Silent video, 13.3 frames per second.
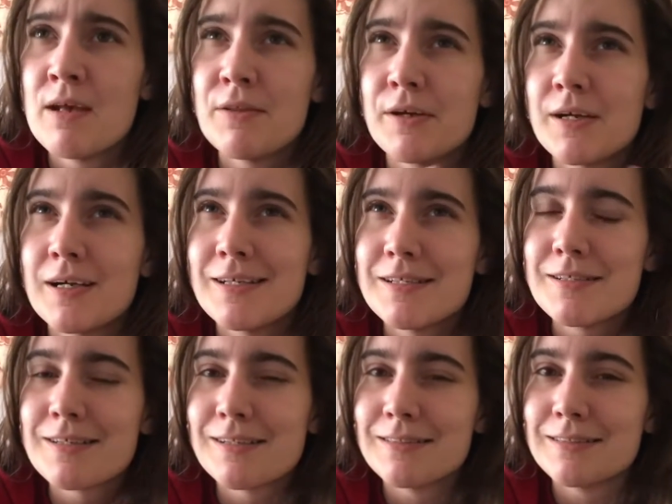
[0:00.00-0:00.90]
There is
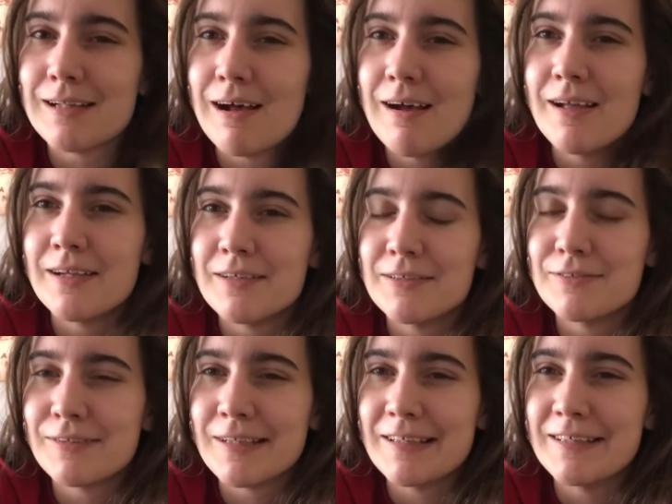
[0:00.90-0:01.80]
a lot of
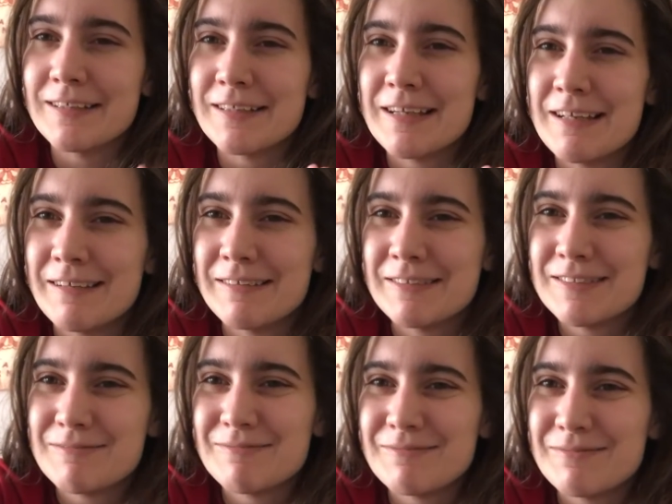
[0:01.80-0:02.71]
like
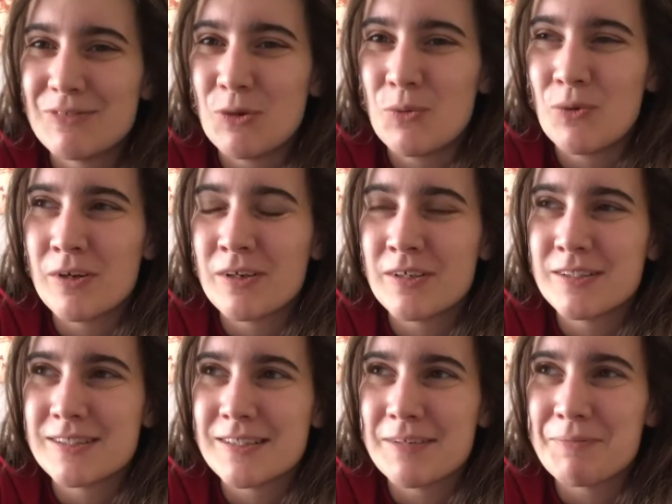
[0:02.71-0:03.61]

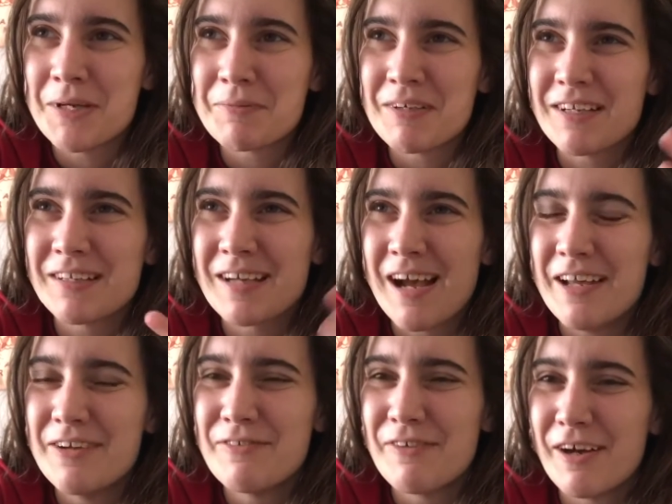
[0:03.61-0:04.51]
words that make me
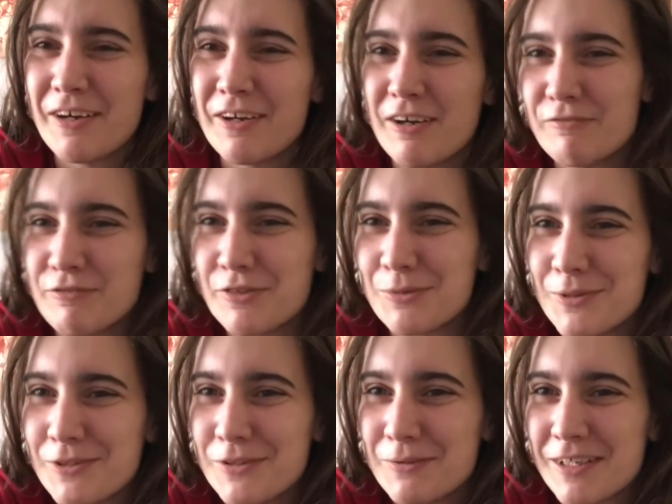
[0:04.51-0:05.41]
kind of
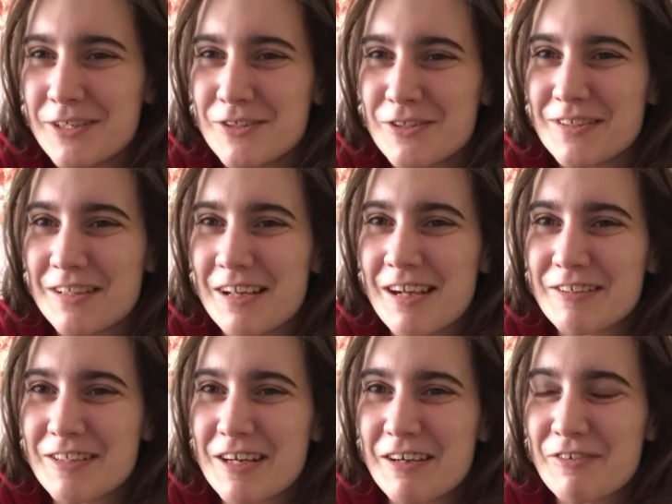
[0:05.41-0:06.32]
uncomfortable because there's a lot of
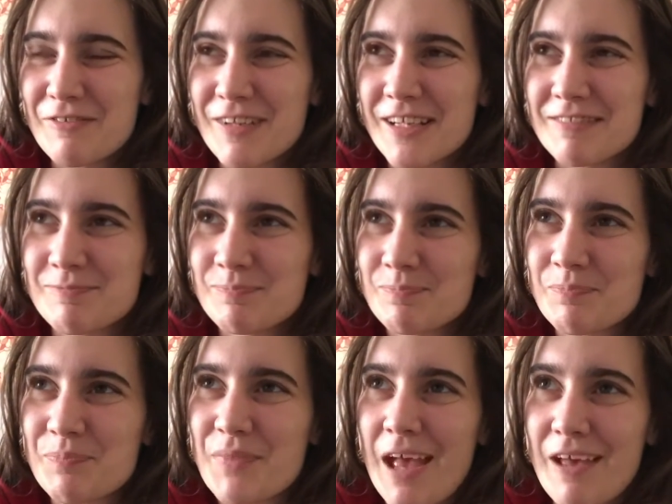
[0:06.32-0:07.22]
talk of like
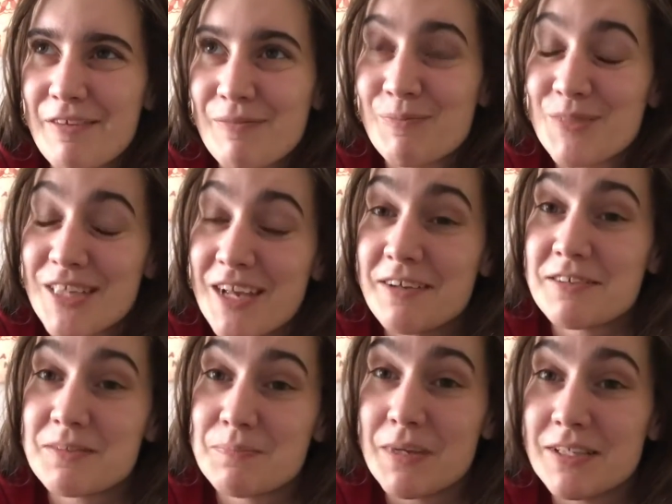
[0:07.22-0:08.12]

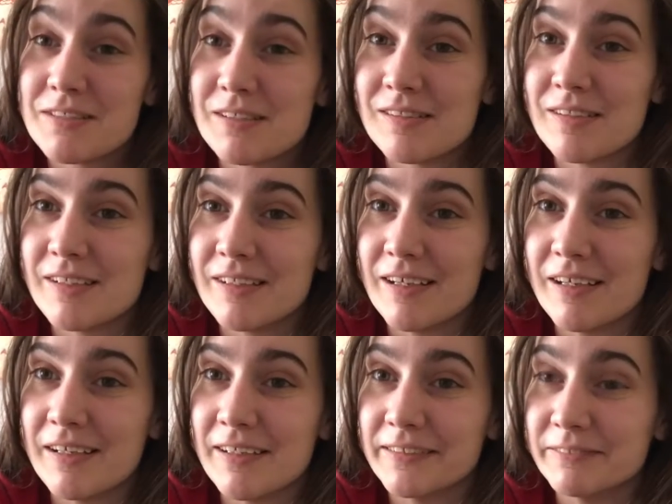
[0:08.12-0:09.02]
sex basically,
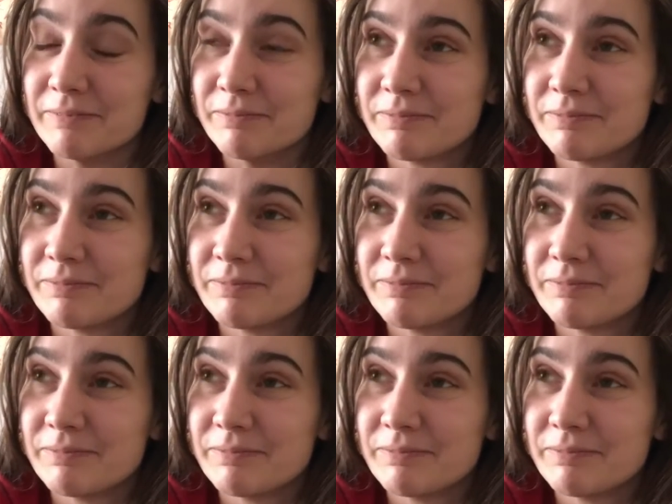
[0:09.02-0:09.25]
and